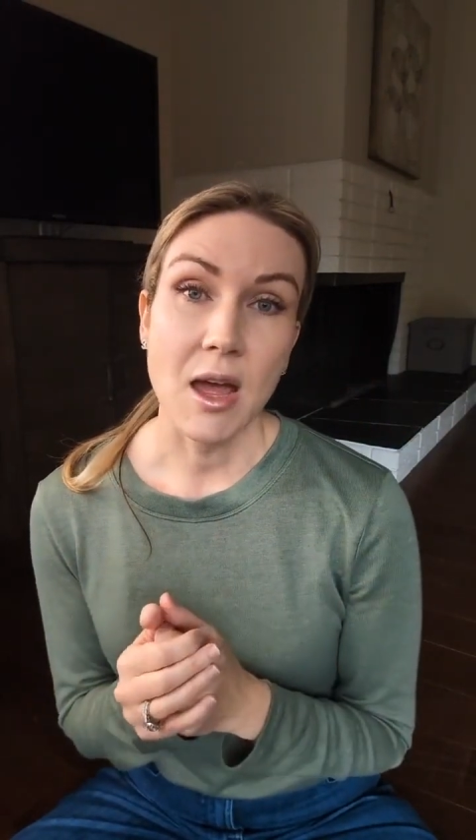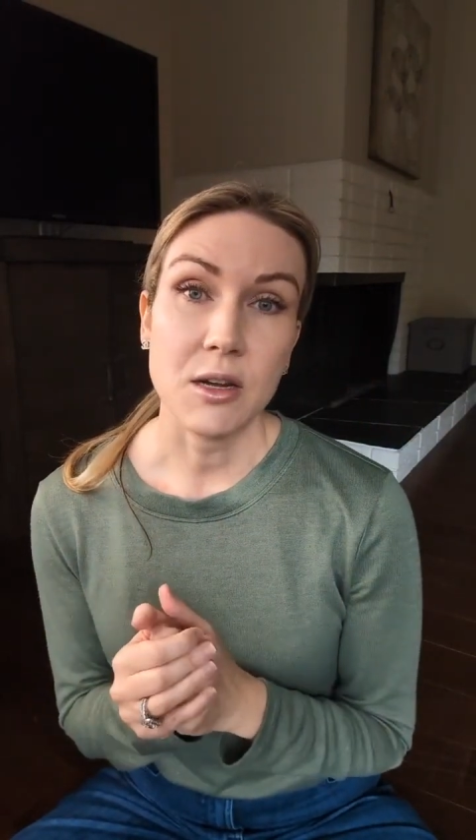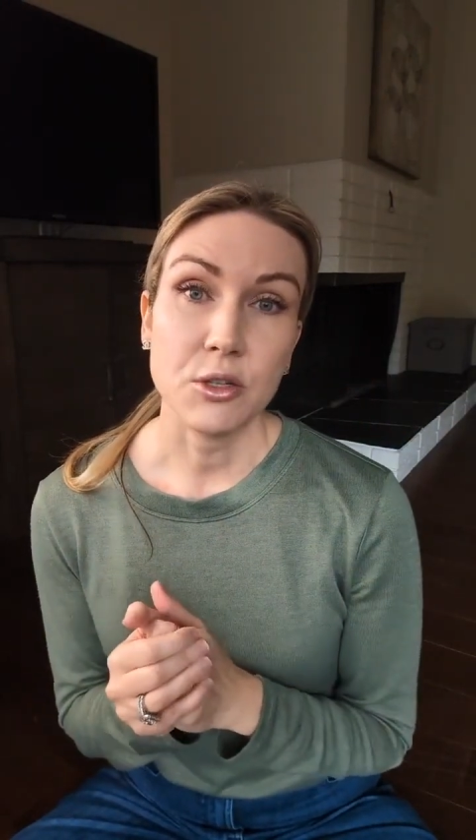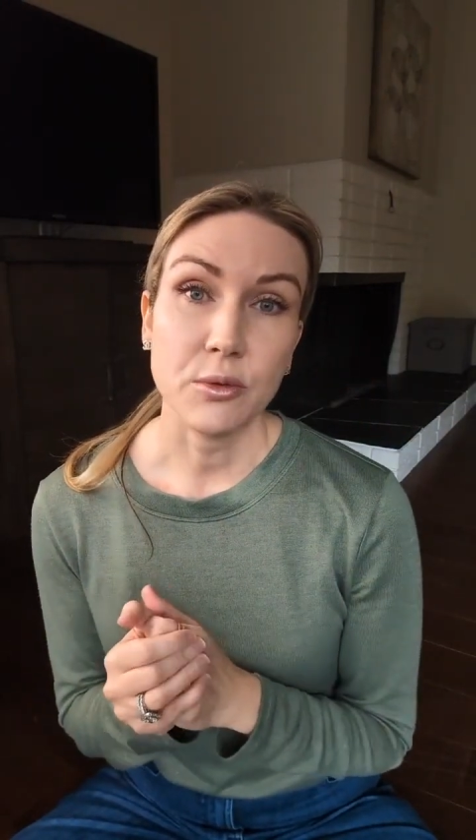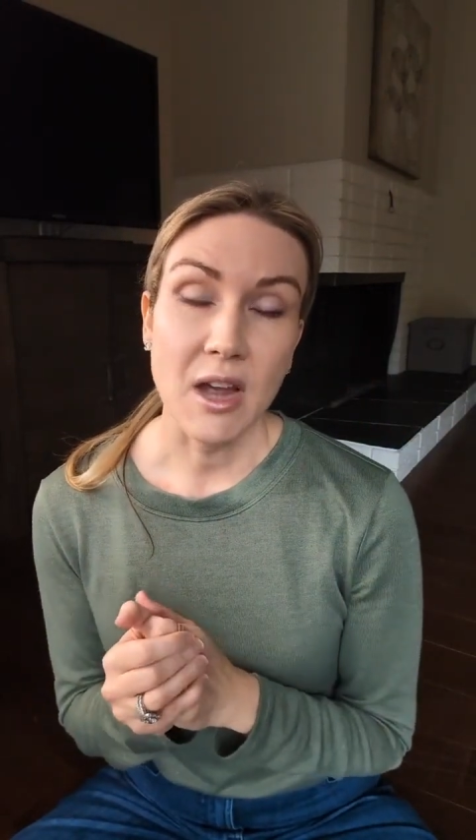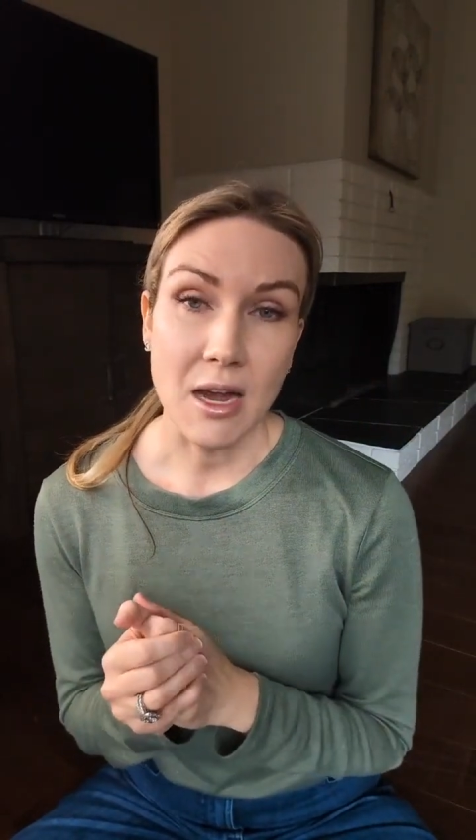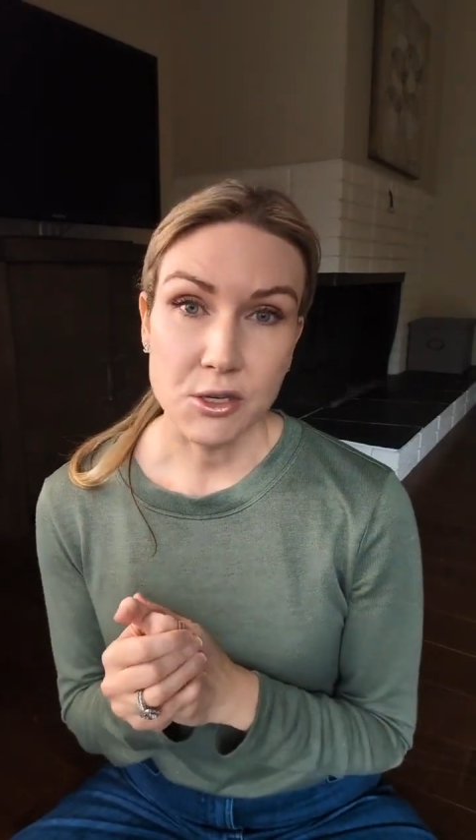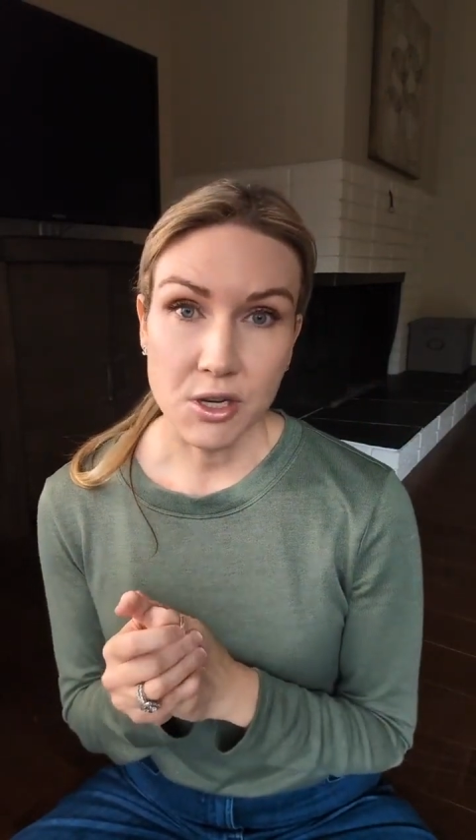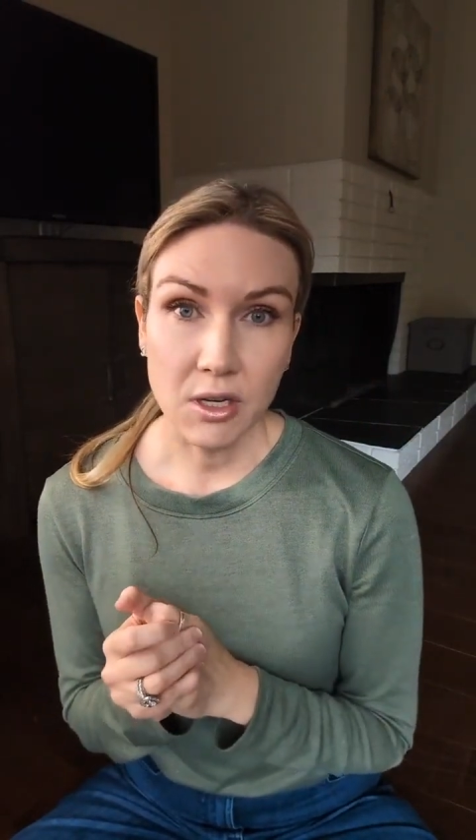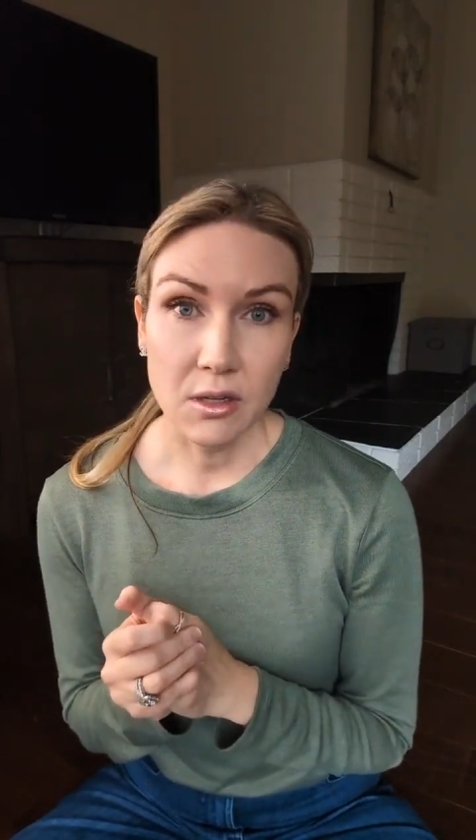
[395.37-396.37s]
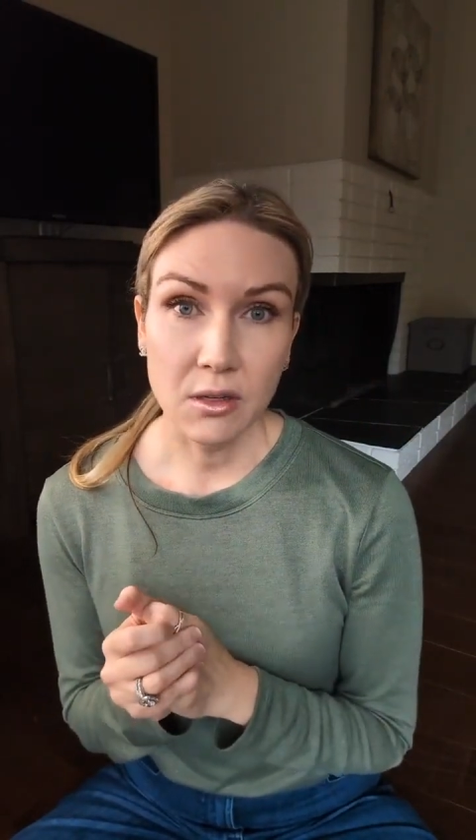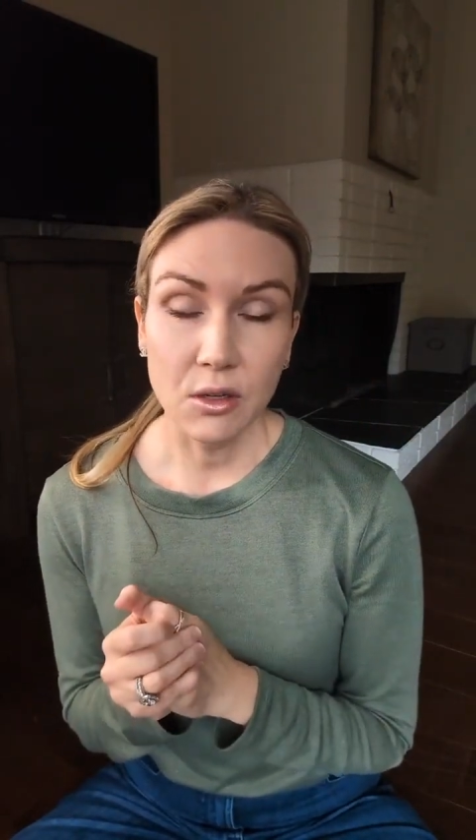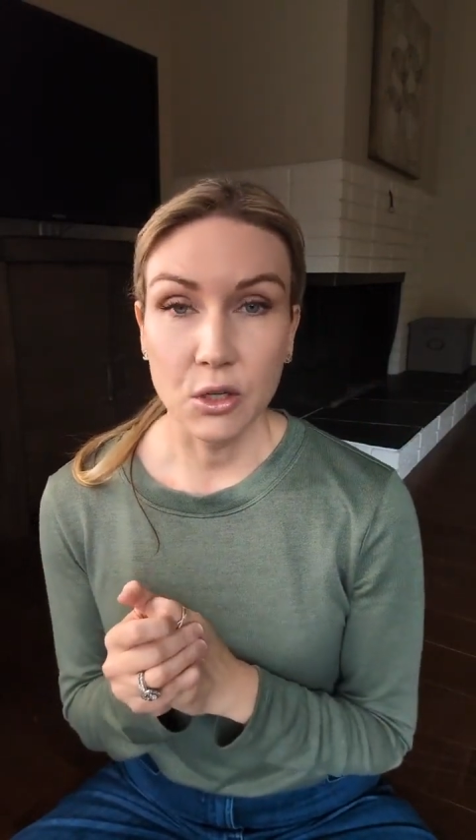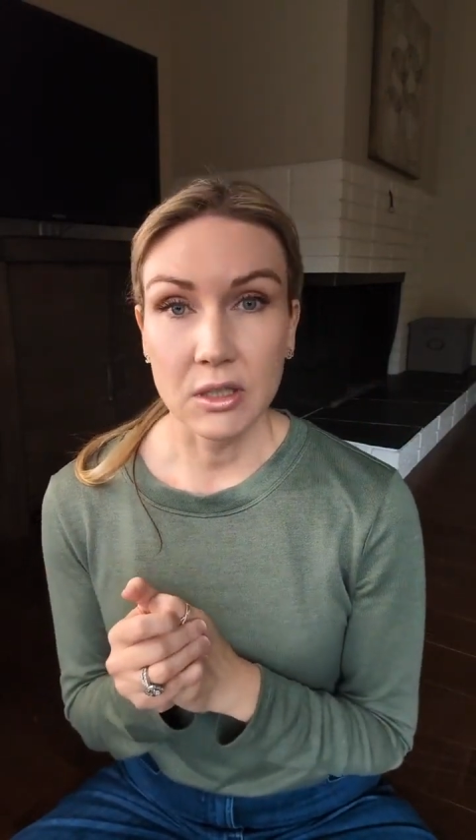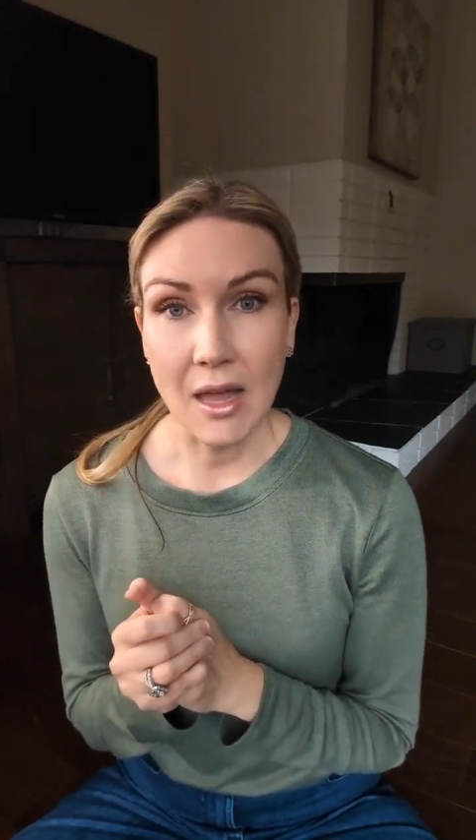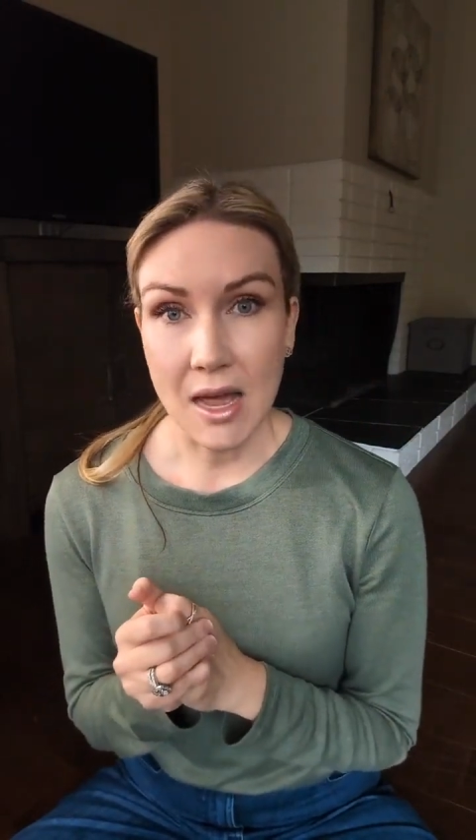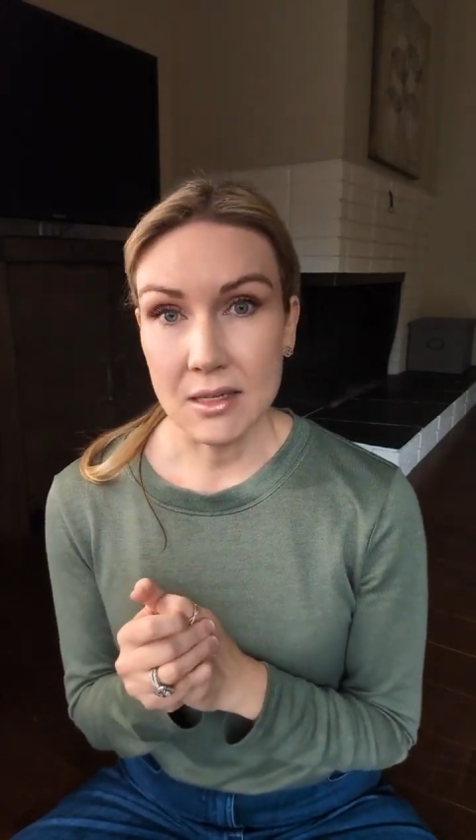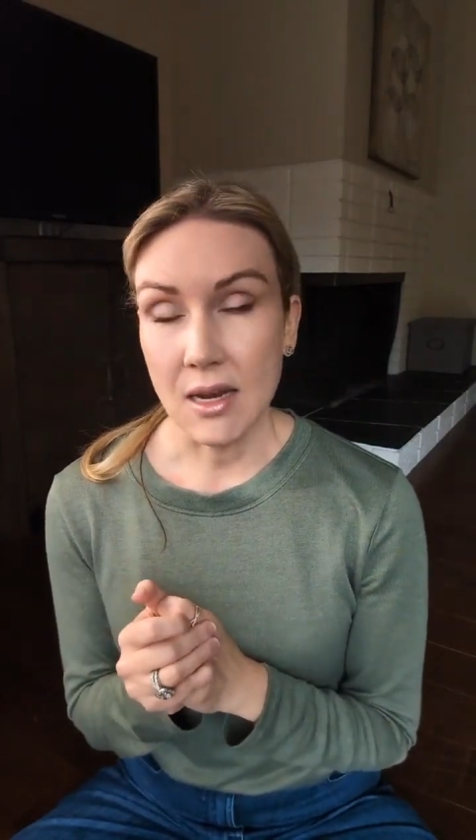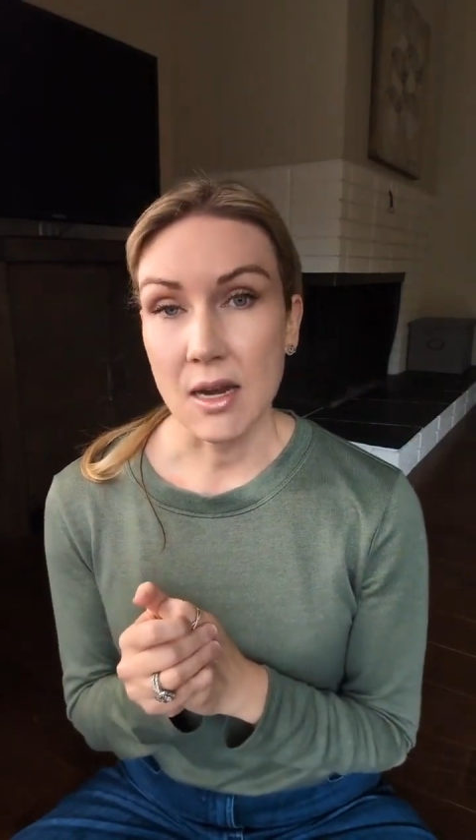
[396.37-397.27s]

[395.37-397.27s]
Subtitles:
and your reaction could last